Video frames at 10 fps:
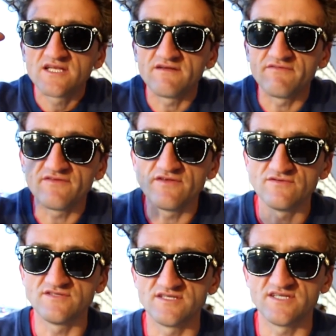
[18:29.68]

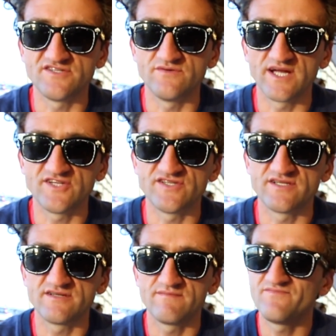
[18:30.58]
diffuse the
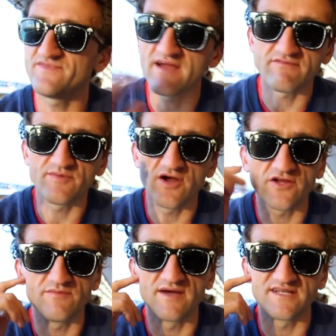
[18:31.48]
situation. Never be
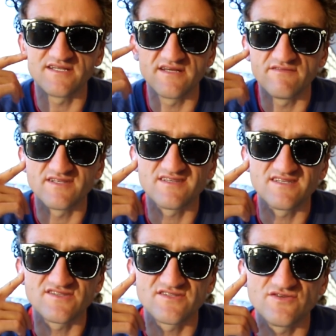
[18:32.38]
argumentative.
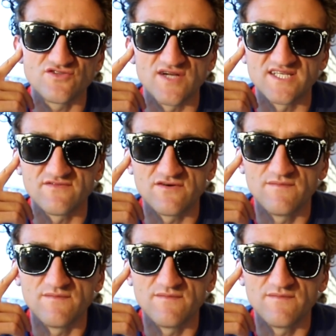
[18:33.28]
It's just too stressful.